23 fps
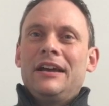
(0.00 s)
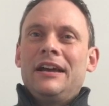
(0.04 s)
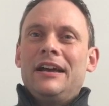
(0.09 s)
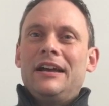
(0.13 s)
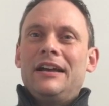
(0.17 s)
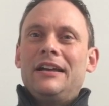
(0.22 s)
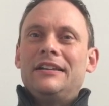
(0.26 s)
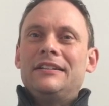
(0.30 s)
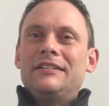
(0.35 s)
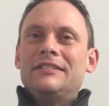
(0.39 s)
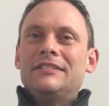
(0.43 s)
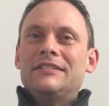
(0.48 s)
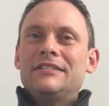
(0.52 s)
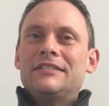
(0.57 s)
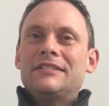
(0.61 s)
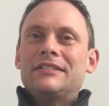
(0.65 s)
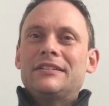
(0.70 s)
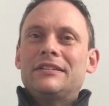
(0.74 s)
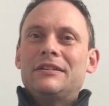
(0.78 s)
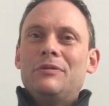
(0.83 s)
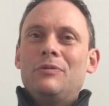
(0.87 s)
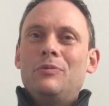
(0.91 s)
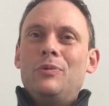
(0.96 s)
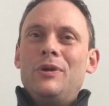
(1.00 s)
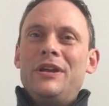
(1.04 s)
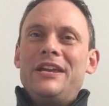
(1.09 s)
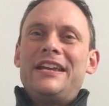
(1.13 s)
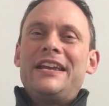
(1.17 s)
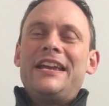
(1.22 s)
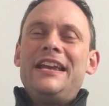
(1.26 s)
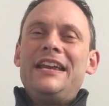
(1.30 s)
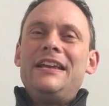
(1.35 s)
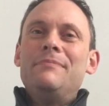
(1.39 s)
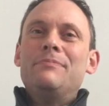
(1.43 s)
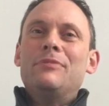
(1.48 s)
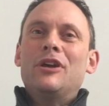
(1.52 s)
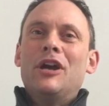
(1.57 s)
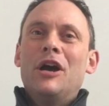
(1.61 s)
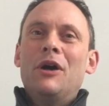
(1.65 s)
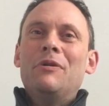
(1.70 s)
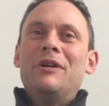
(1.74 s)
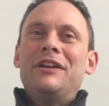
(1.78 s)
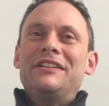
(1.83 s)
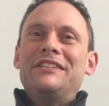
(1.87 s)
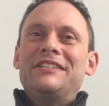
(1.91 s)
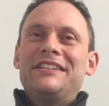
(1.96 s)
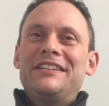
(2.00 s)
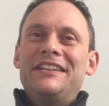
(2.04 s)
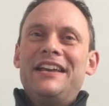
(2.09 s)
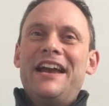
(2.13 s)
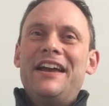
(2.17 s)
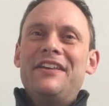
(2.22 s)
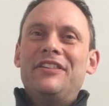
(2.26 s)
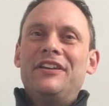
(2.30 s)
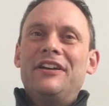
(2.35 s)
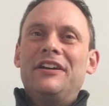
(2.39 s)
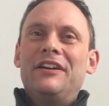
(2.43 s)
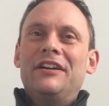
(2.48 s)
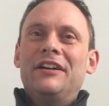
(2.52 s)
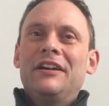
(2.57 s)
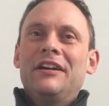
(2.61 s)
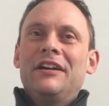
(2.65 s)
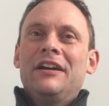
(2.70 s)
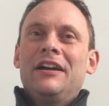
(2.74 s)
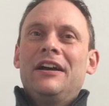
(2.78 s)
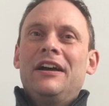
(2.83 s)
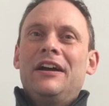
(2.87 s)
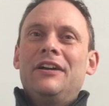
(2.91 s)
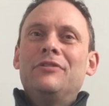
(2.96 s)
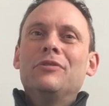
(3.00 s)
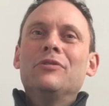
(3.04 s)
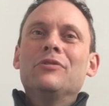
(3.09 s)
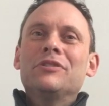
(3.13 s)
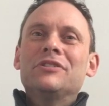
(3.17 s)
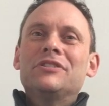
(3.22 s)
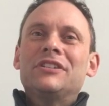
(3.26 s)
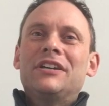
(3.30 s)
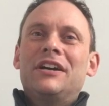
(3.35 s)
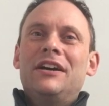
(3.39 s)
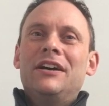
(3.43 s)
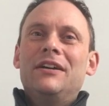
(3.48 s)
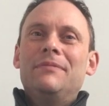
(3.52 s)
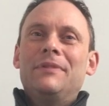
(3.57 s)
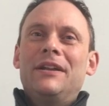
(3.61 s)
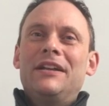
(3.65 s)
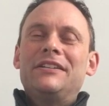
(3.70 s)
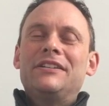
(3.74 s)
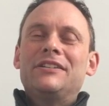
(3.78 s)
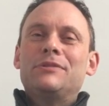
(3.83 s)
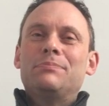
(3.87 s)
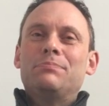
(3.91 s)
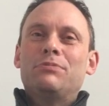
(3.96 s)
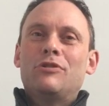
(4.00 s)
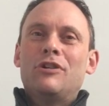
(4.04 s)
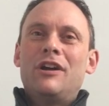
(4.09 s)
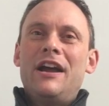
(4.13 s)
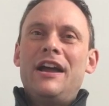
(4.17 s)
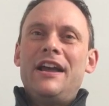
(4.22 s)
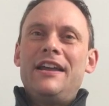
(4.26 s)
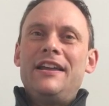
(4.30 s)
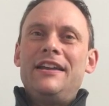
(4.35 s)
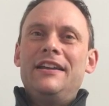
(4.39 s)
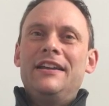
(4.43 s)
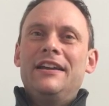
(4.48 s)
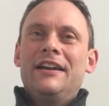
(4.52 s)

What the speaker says: And we keep going together and all the time. Let us pray